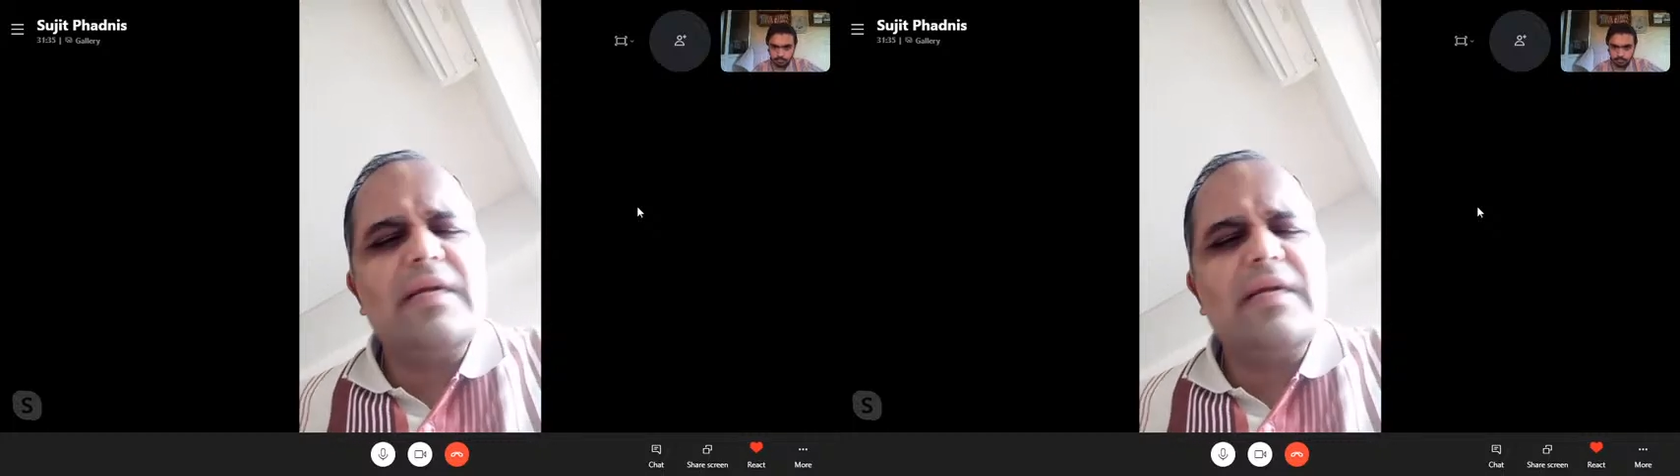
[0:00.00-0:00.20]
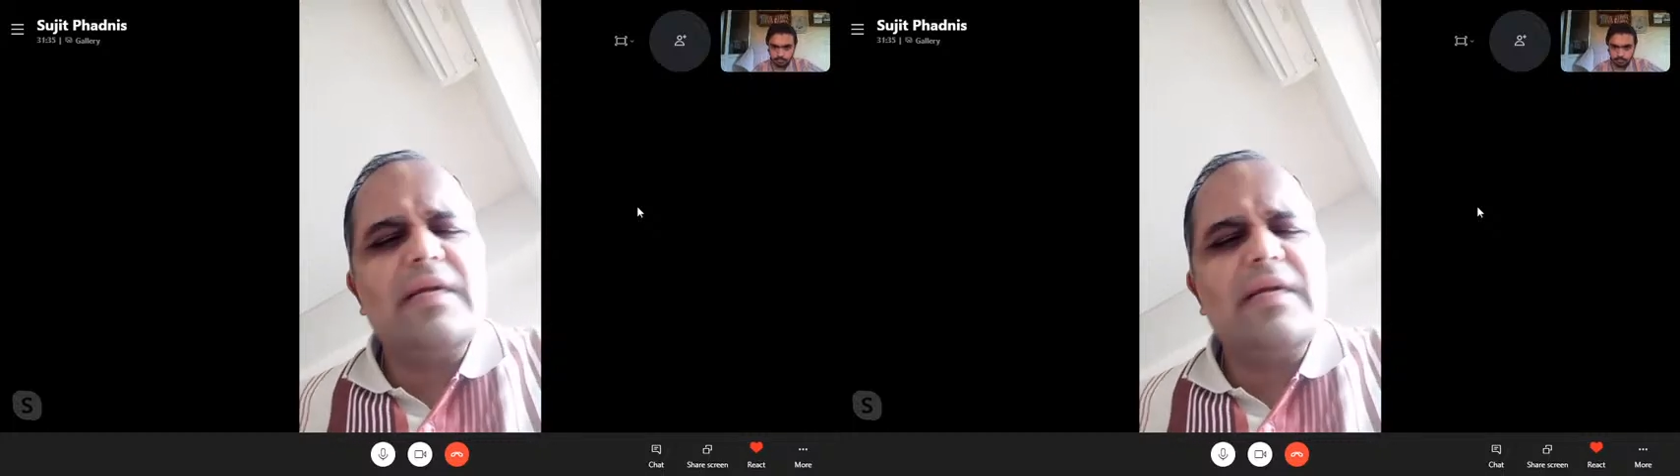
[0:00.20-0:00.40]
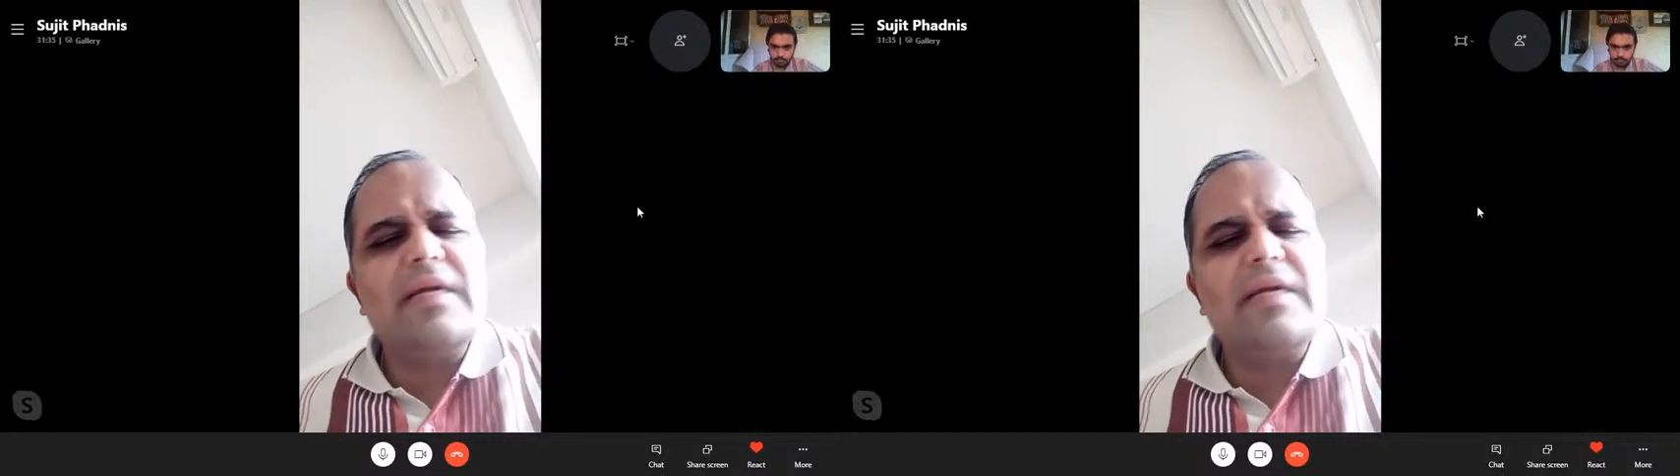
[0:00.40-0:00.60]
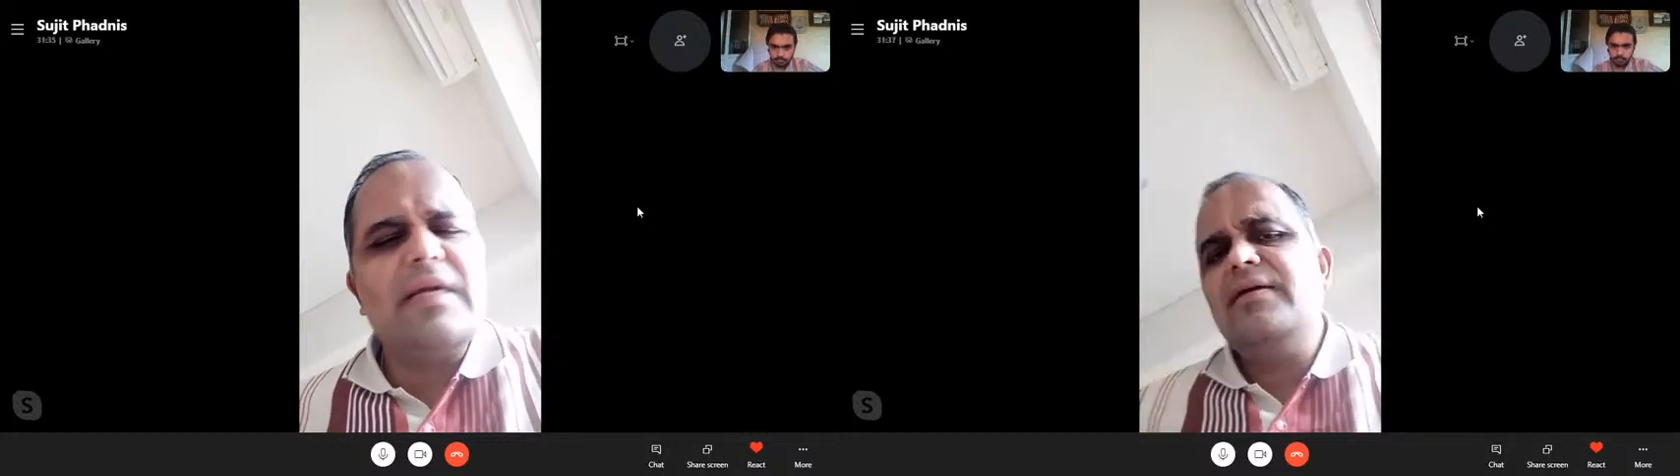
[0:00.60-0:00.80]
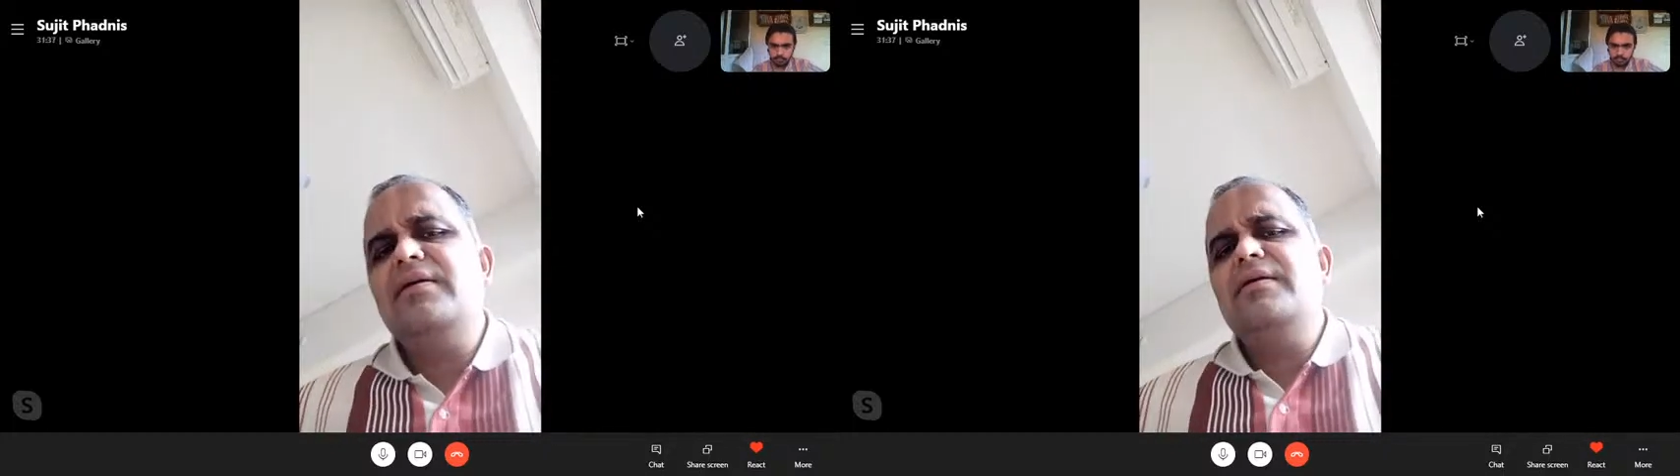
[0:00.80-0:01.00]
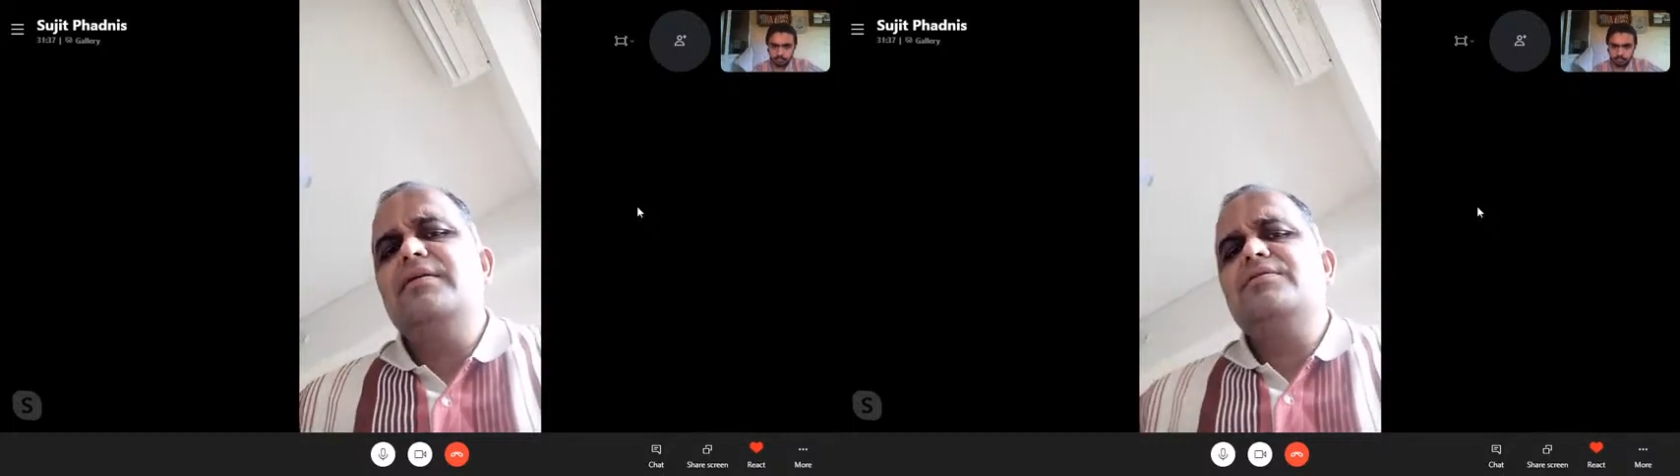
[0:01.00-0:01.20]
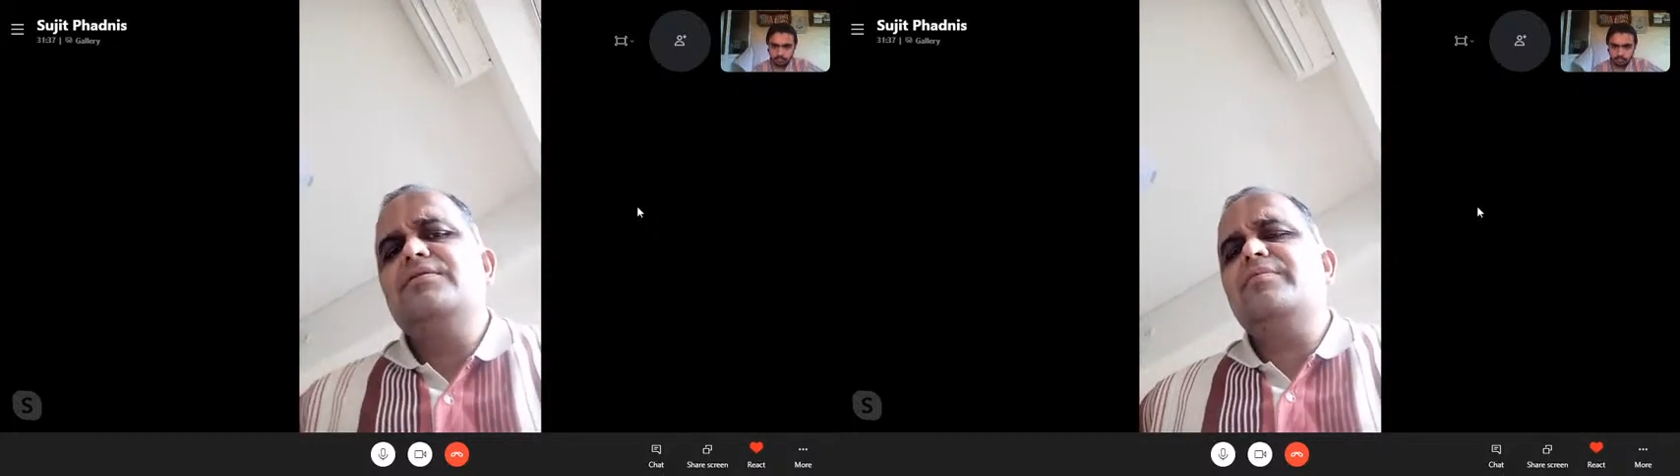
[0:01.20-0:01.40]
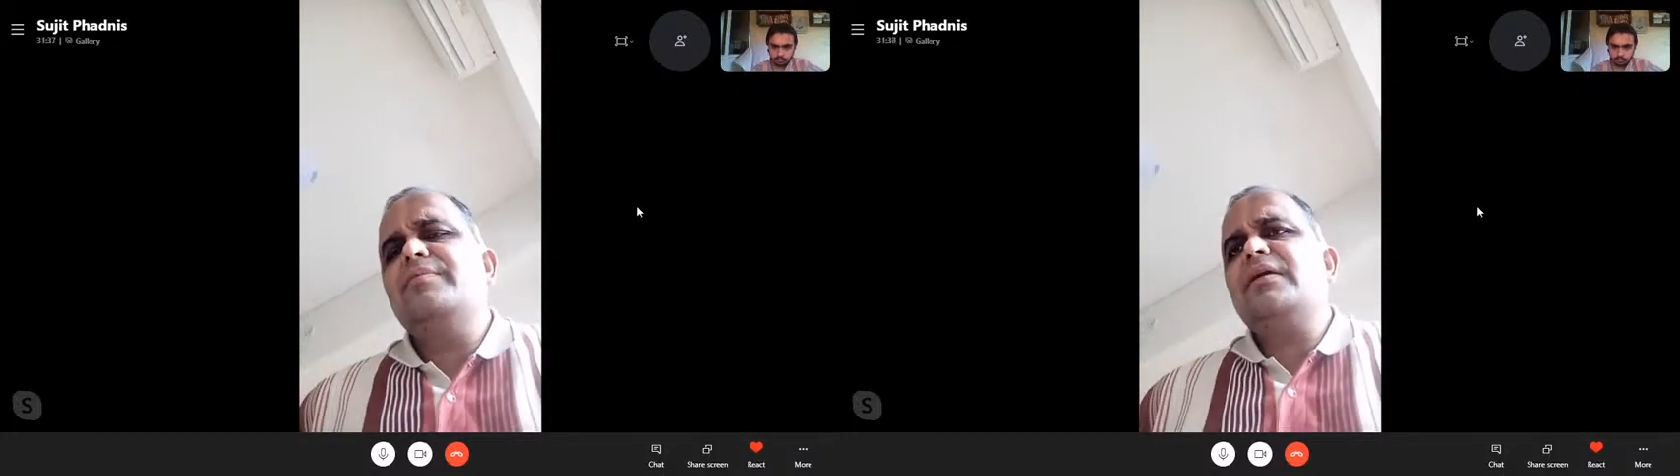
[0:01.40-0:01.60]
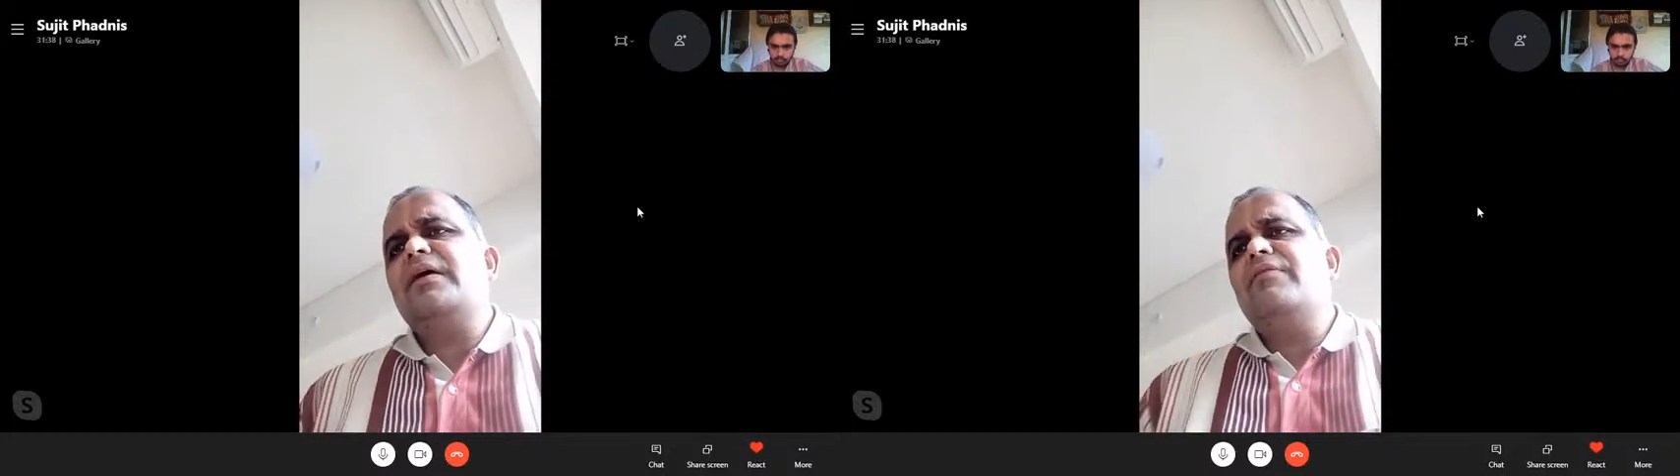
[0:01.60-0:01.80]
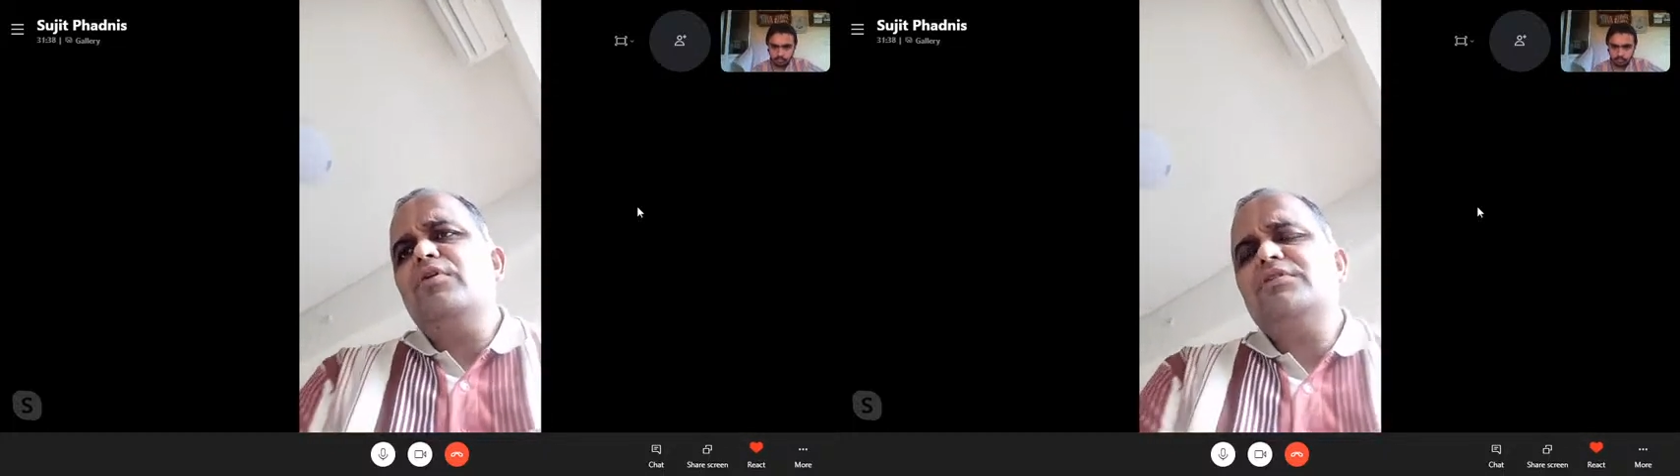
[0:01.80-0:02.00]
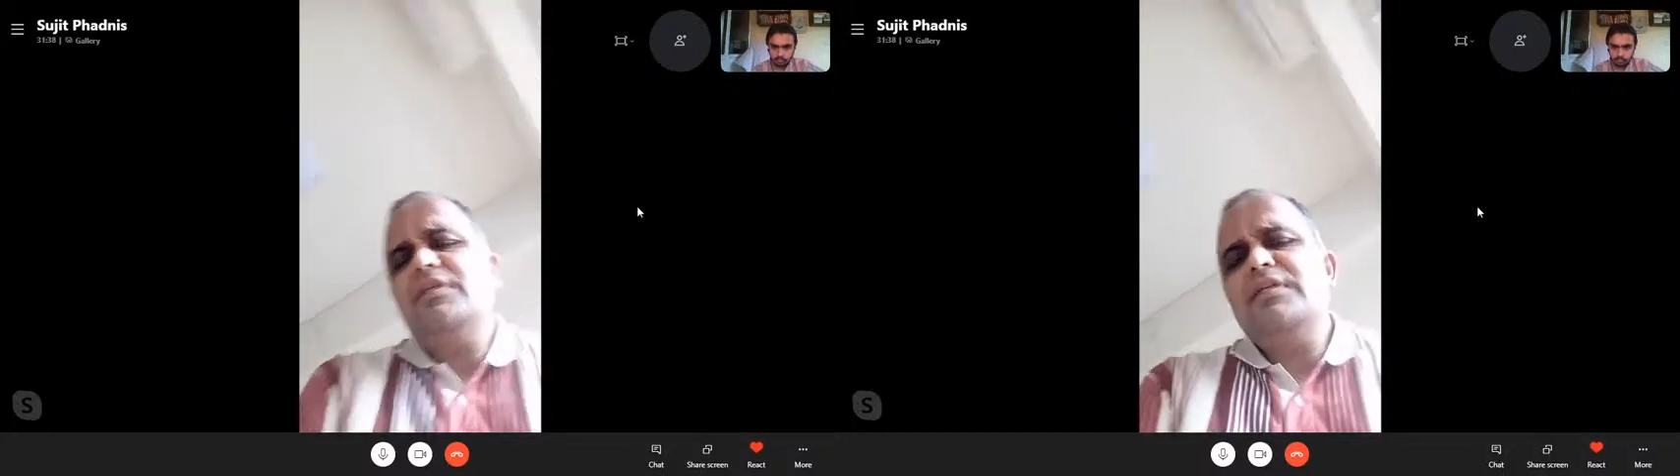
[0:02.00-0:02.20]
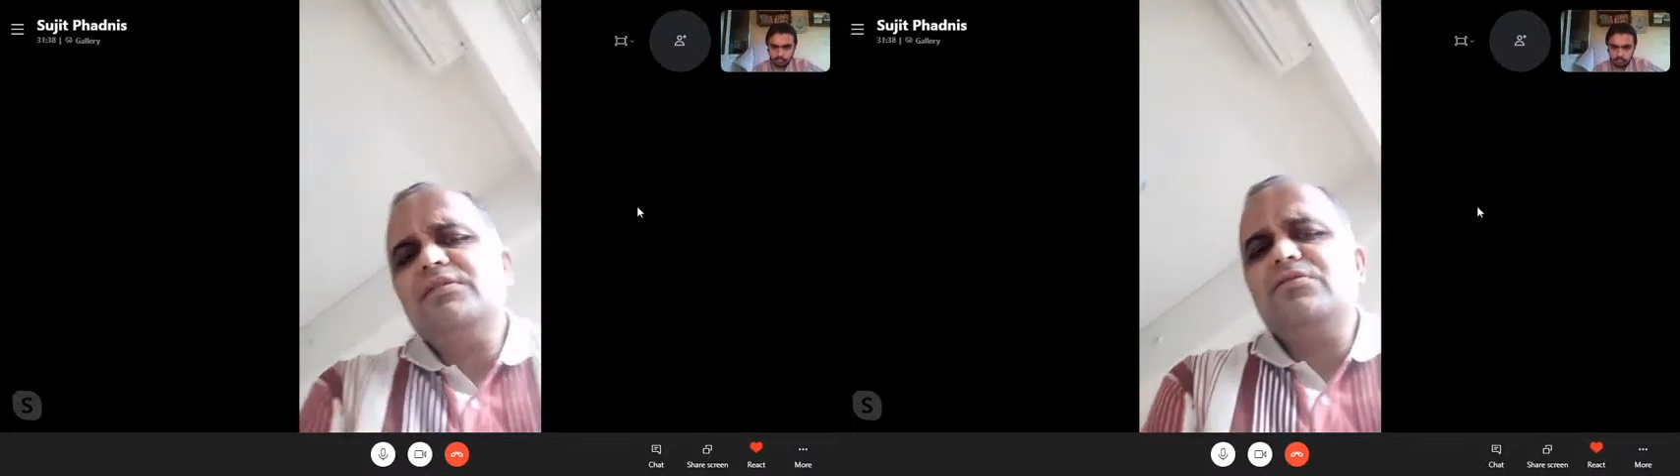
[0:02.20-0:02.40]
Okay. So, but I have not seen